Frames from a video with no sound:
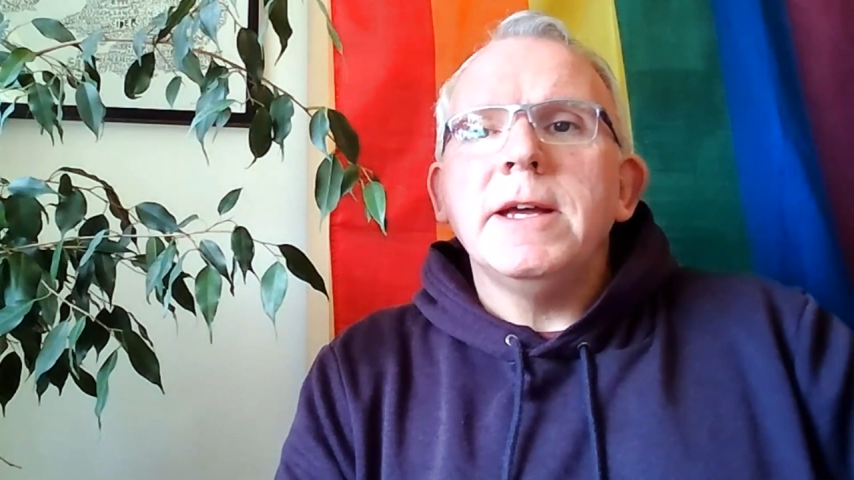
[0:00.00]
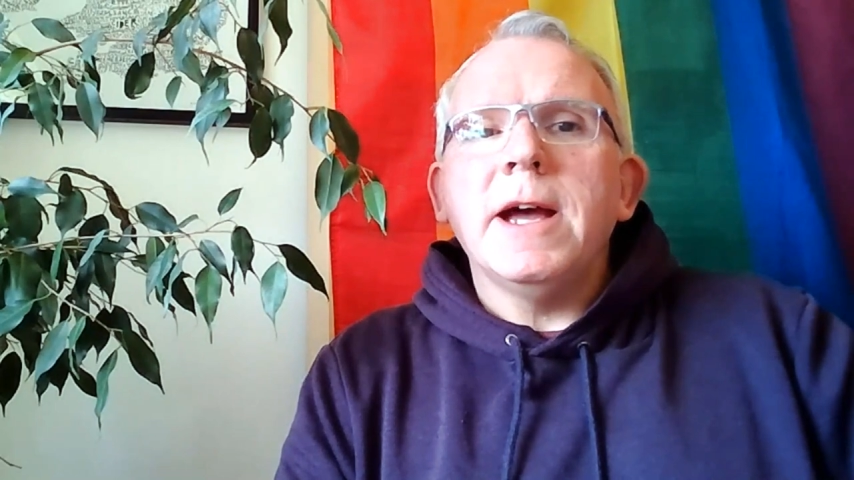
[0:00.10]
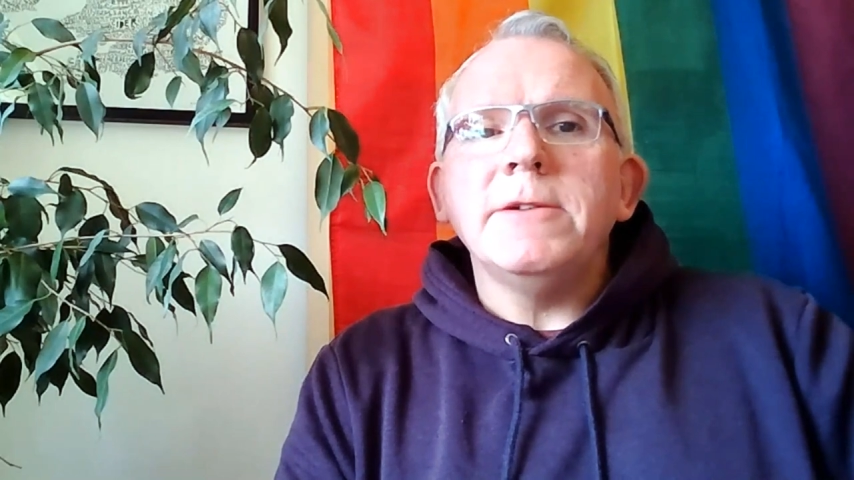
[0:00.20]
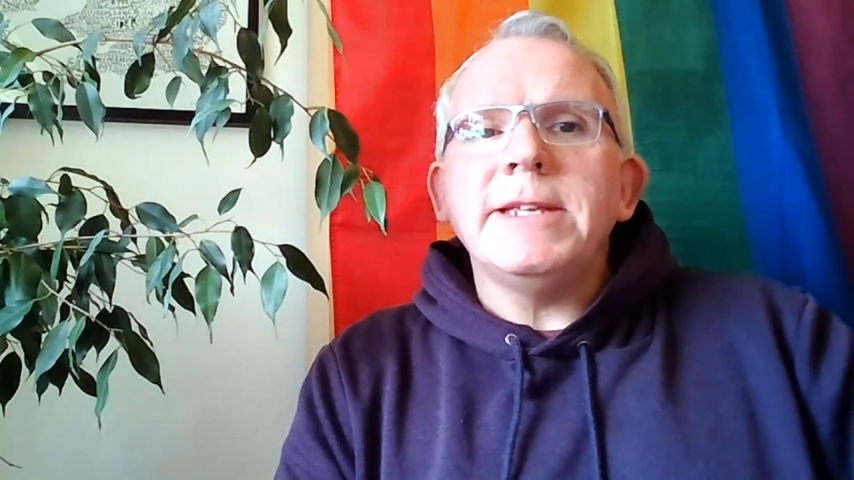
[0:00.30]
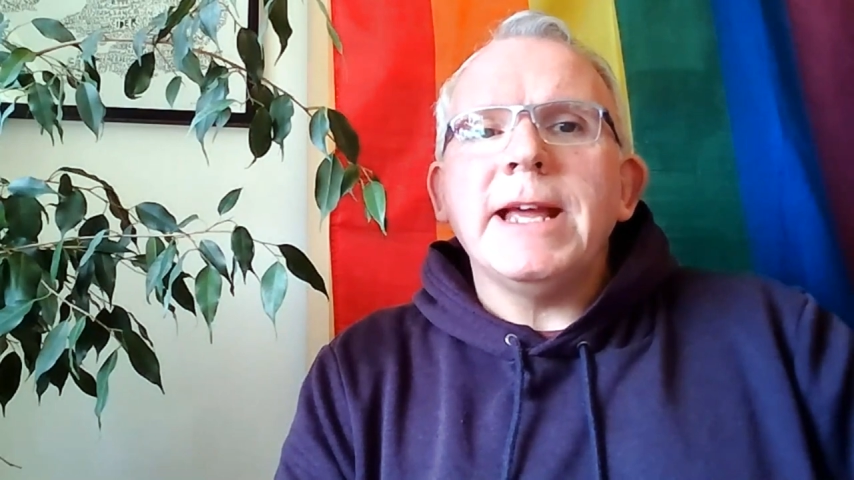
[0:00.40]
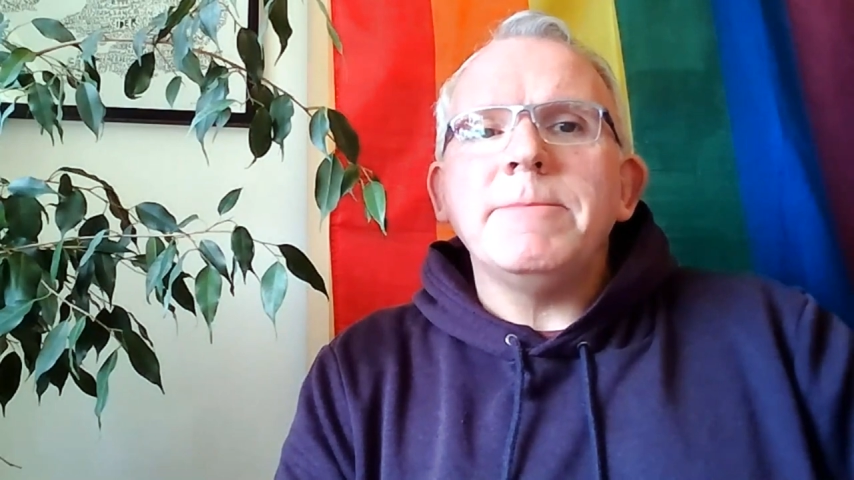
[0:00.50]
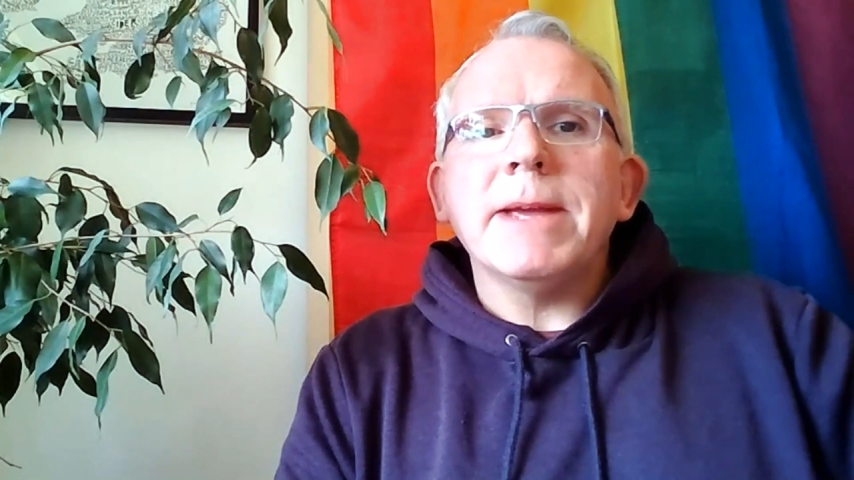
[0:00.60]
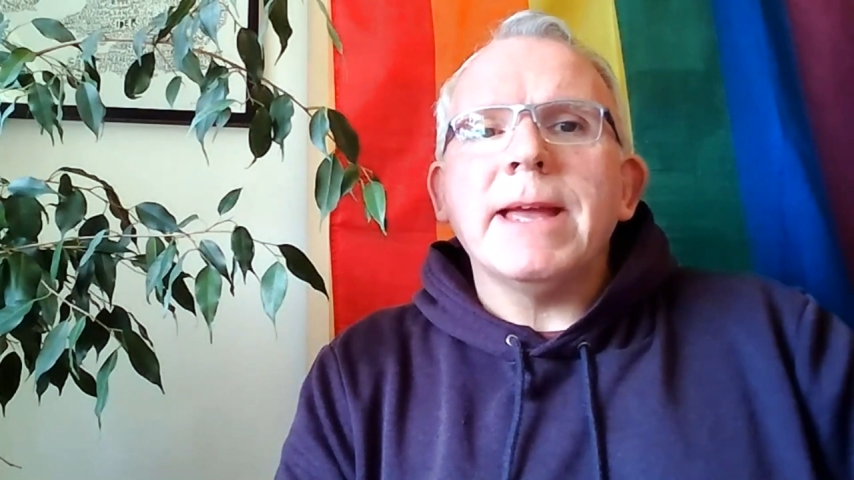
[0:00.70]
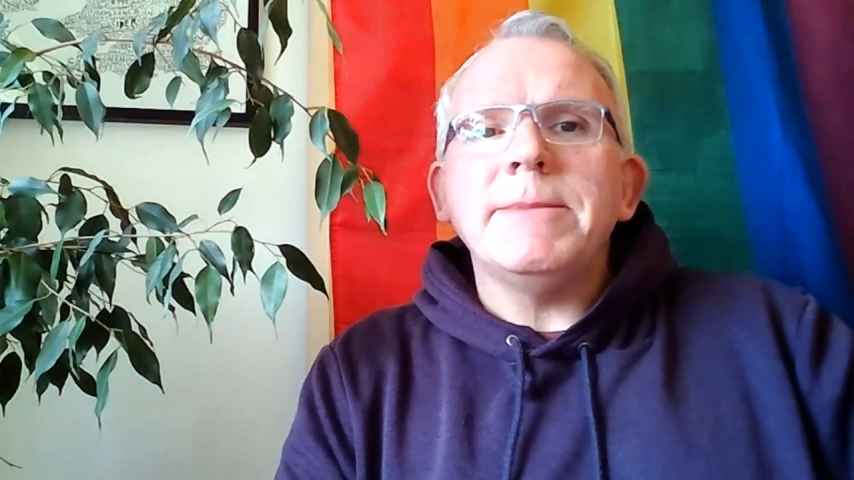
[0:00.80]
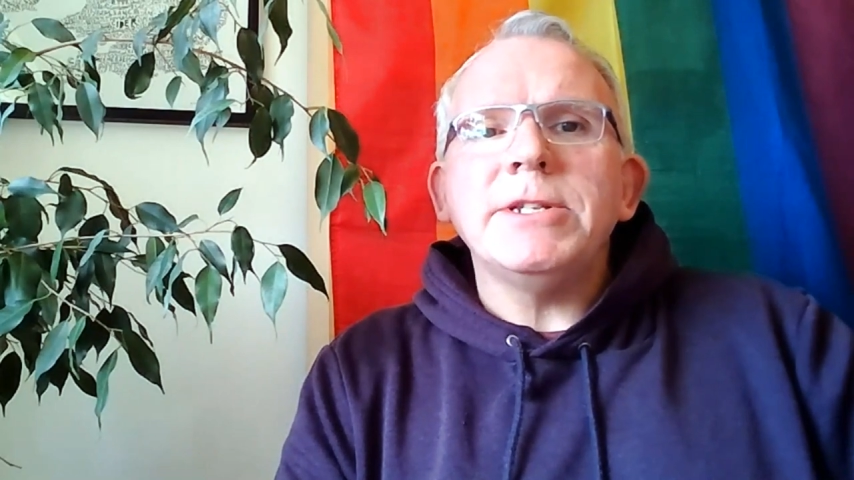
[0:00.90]
OTN
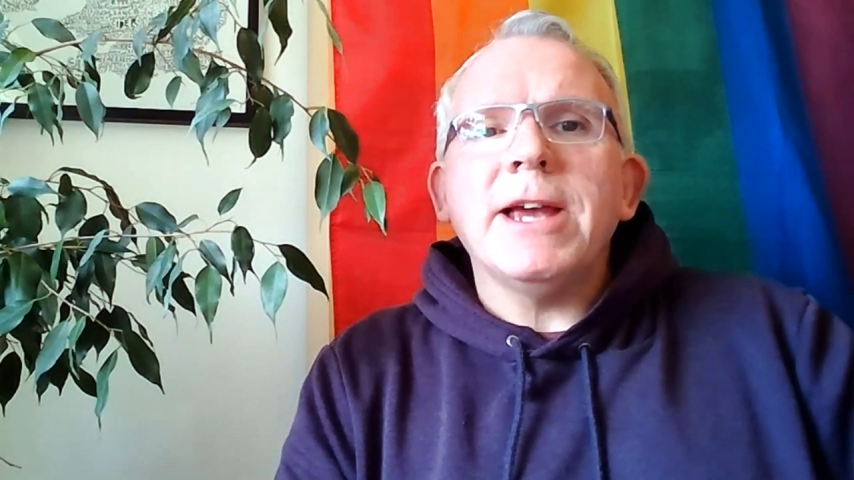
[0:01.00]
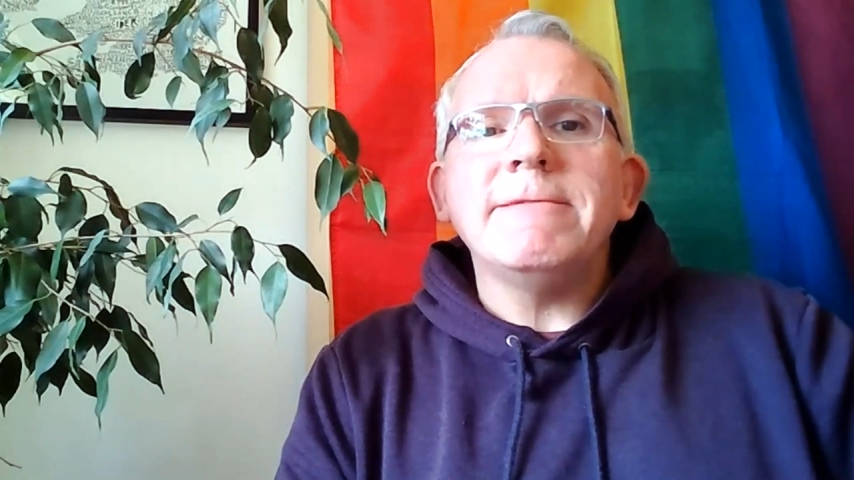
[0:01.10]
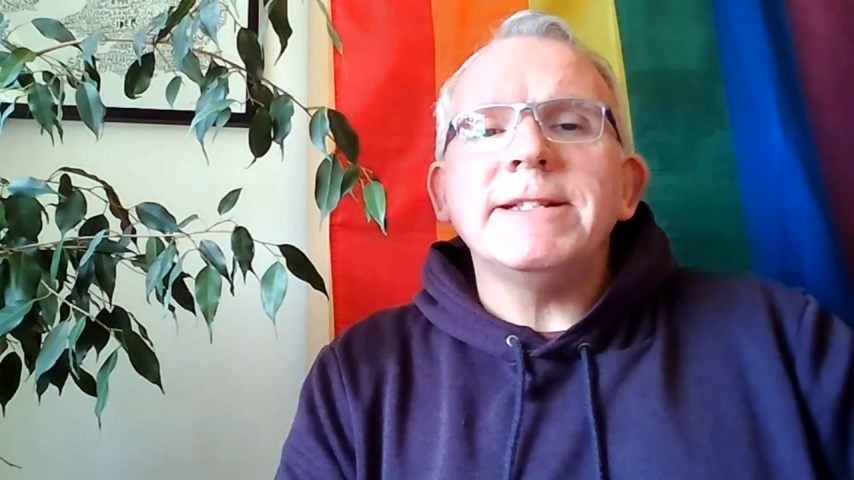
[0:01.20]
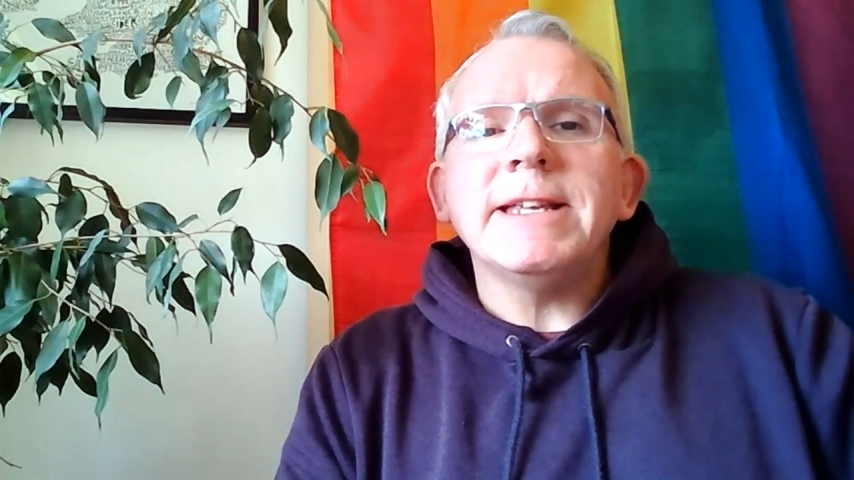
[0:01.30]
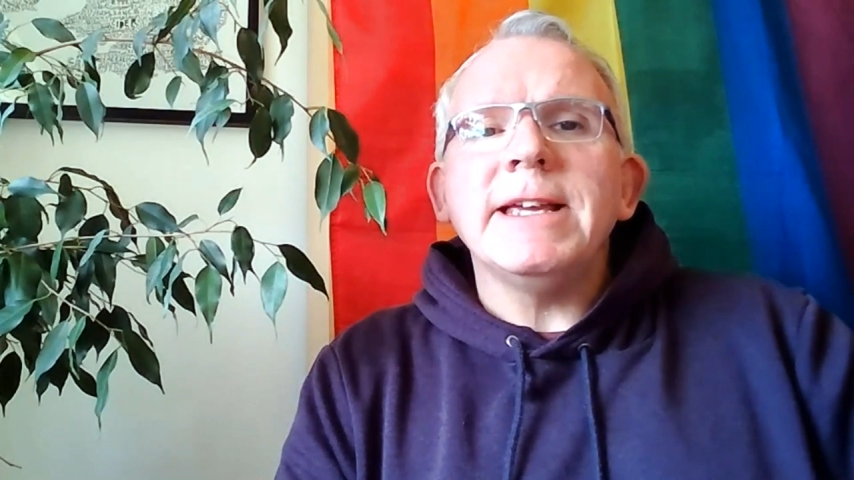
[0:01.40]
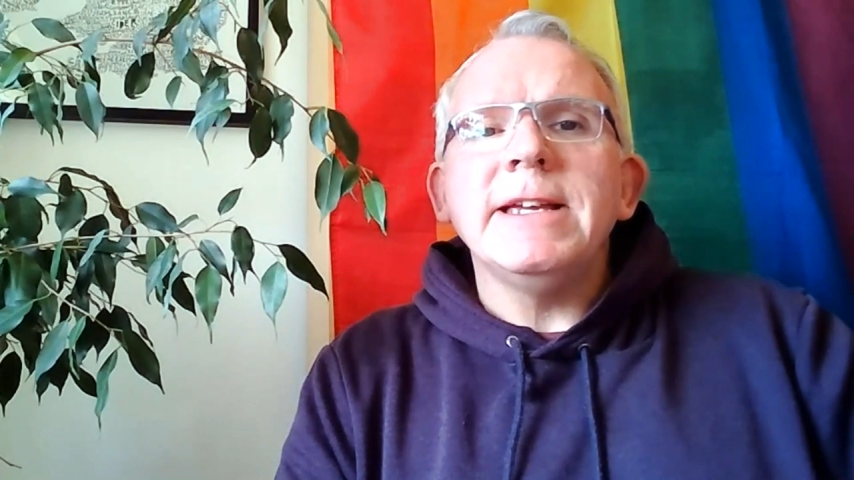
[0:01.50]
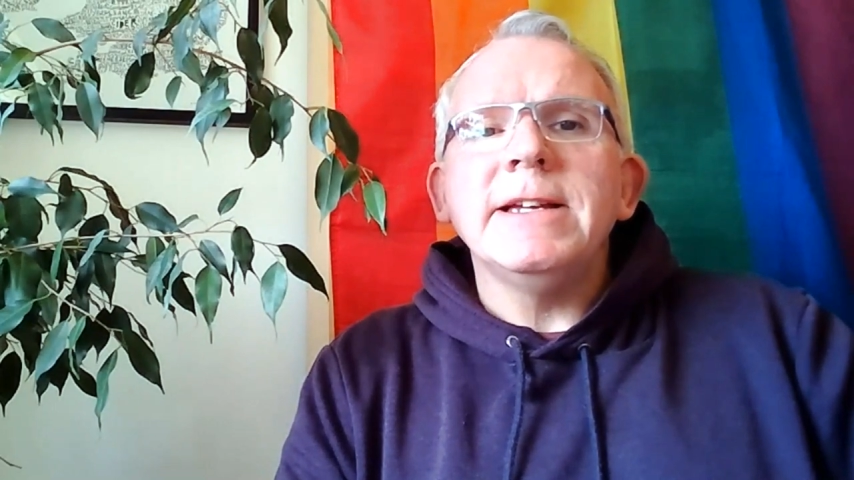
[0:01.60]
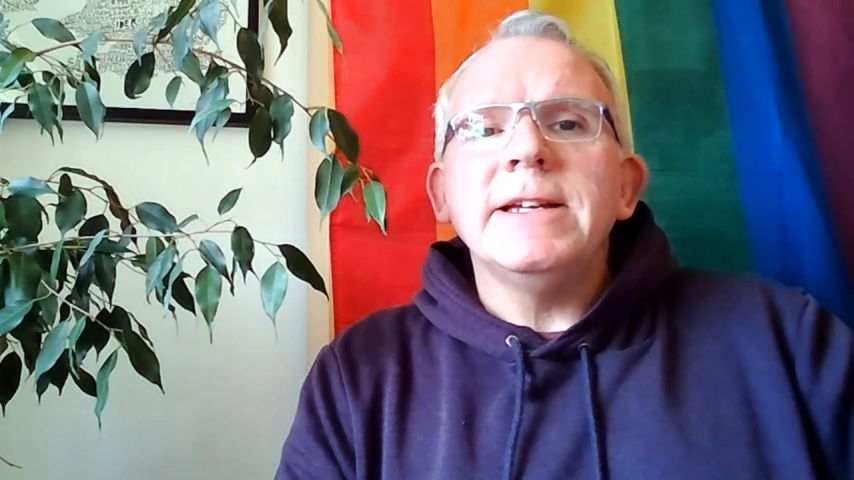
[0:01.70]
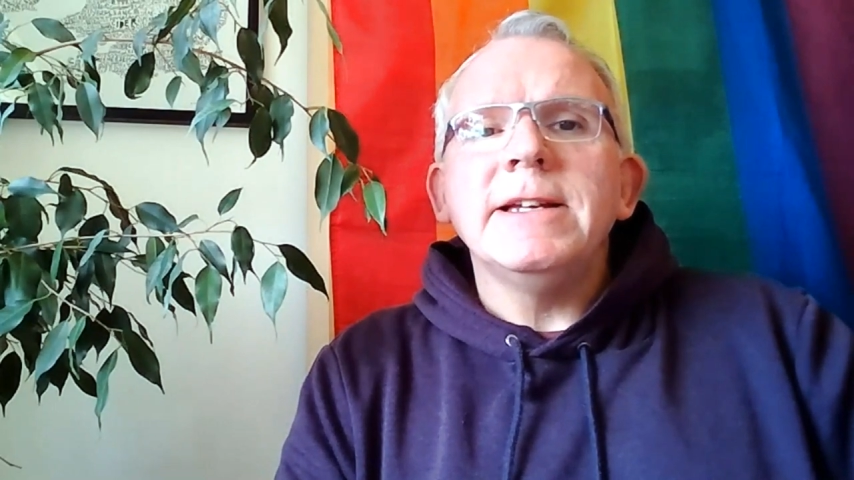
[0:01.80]
became a charity,